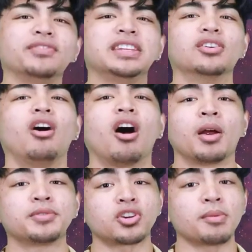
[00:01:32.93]
have Neil
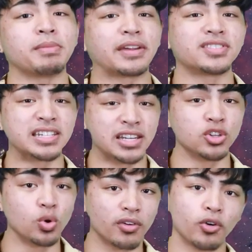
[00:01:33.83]
Armstrong may have seen a
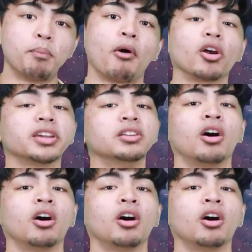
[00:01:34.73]
U F O parking